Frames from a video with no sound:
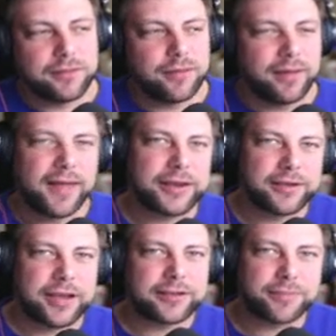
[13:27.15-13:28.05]
A lot of you
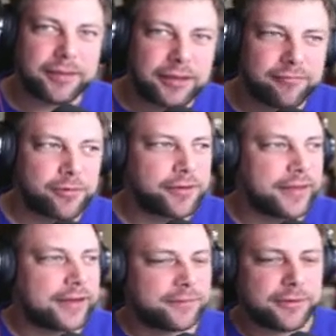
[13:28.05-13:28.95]
guys probably have more than
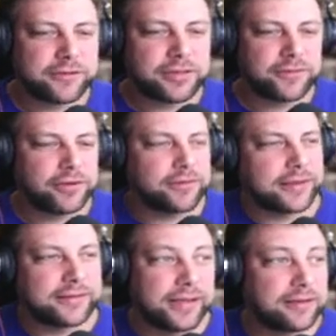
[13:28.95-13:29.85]
that, especially if you do like
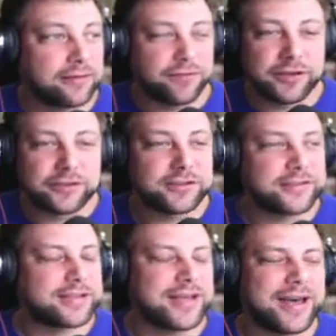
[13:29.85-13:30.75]
sand and finish and
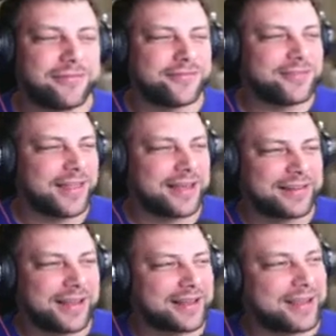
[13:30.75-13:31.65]
stuff.
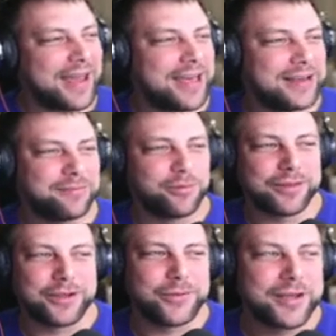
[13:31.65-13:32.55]
That can add up
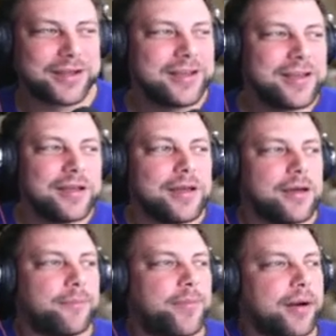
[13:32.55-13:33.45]
really quick.
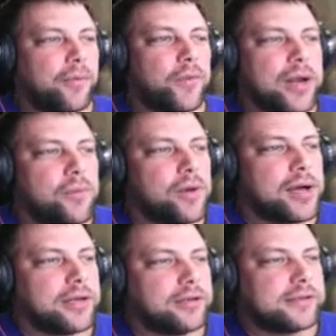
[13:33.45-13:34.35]
But what I
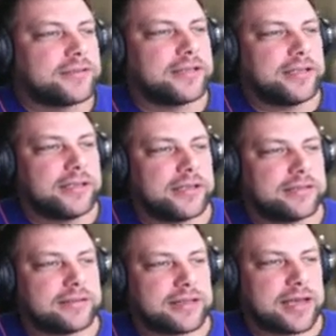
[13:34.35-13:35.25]
want you to see
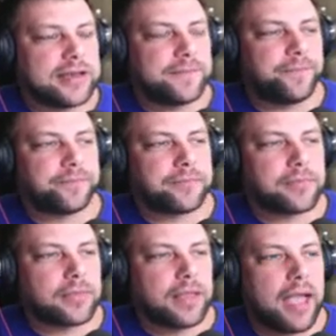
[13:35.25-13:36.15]
is that
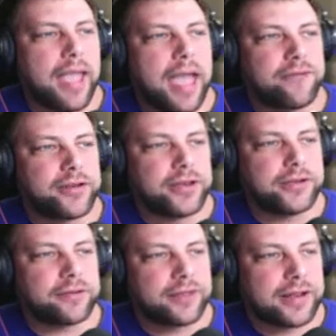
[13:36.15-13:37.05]
I have it in
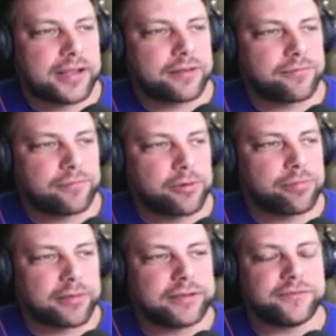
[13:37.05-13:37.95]
here that I can
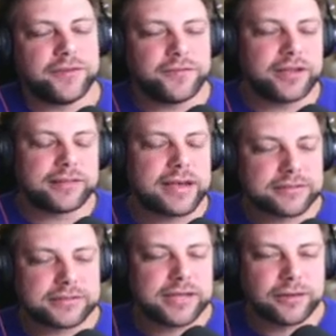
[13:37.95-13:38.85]
replace
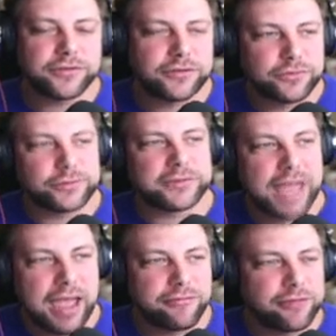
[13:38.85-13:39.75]
$15,000 in tools
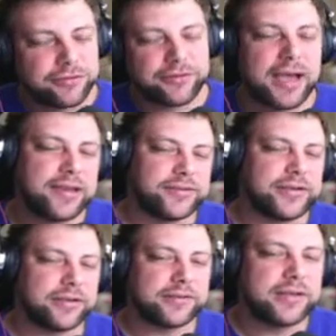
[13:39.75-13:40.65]
every 5
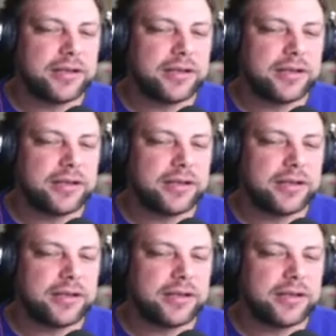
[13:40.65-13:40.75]
years.